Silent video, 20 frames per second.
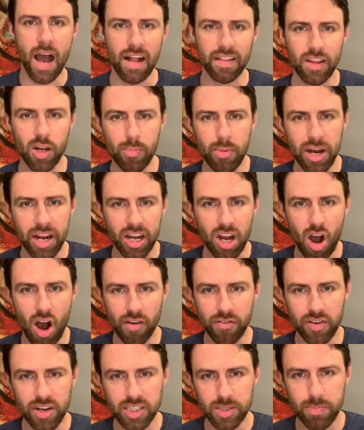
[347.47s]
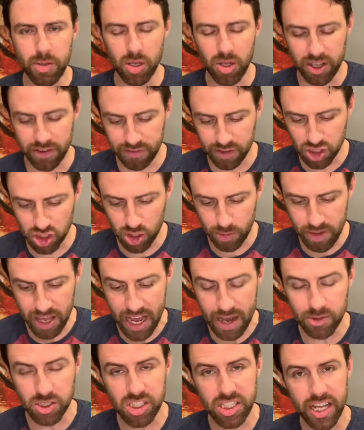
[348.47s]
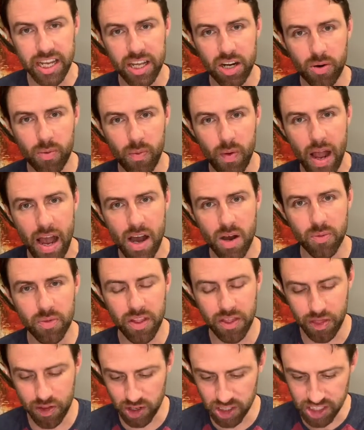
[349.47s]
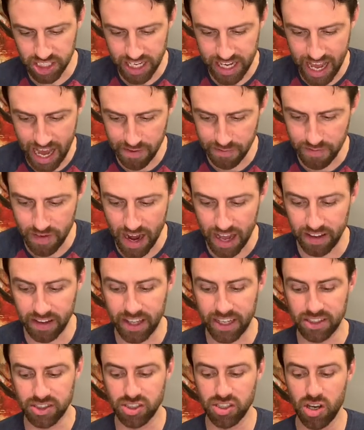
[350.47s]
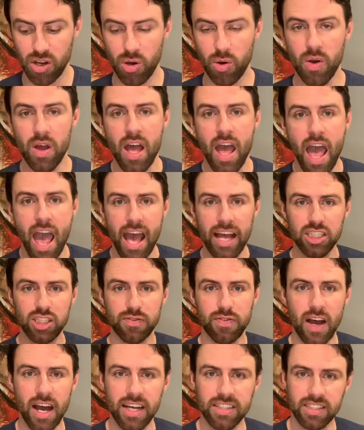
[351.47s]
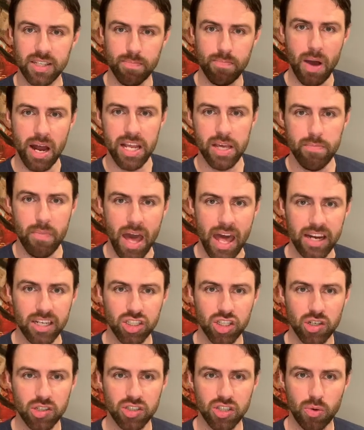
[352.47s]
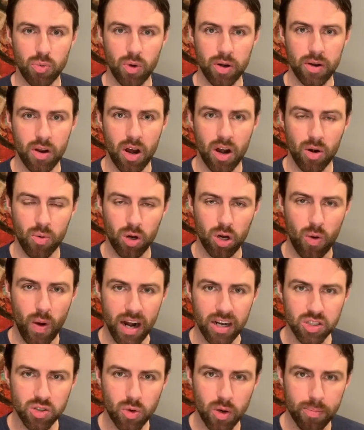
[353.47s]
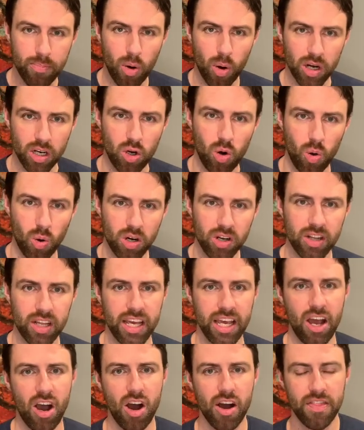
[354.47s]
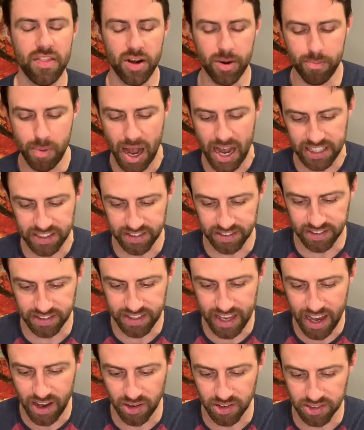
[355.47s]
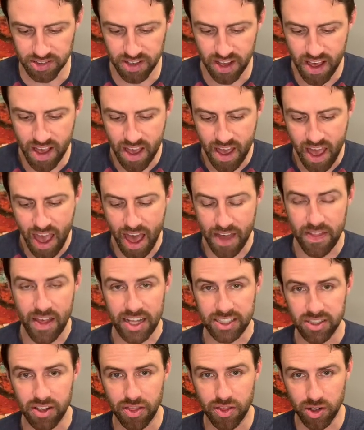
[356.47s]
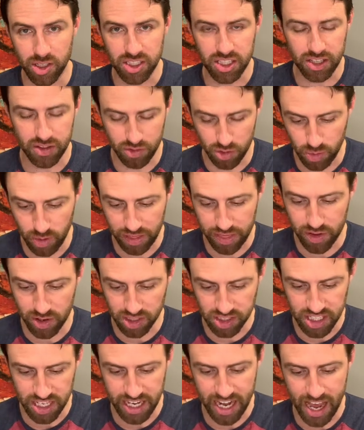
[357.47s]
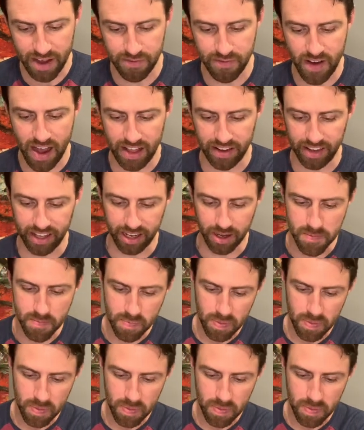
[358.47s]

little bit of confidence building for Jumia. I was digging around the 13F filings. So hedge funds and money managers are required to report quarterly on their buys and sells. And that's through a 13F filing.